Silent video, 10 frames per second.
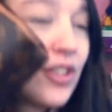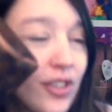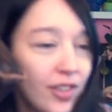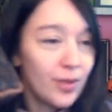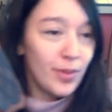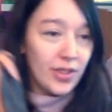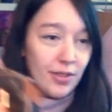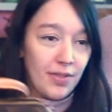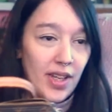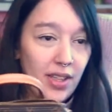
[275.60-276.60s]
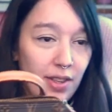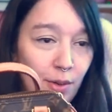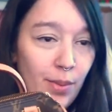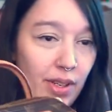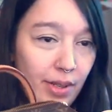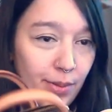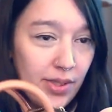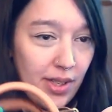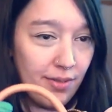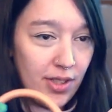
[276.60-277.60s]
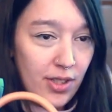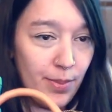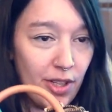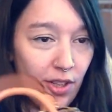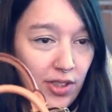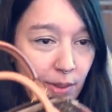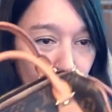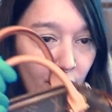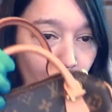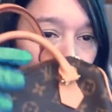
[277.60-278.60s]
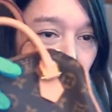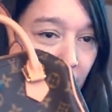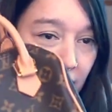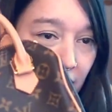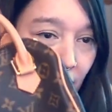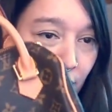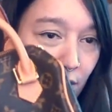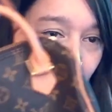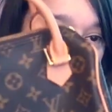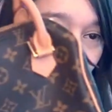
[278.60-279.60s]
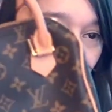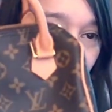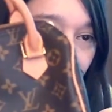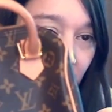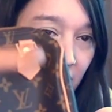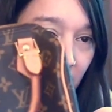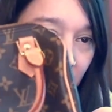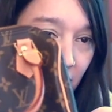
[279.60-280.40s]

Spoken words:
sure this one's a fake though, but it was gifted to me a long time ago. But like, see how squishy it is?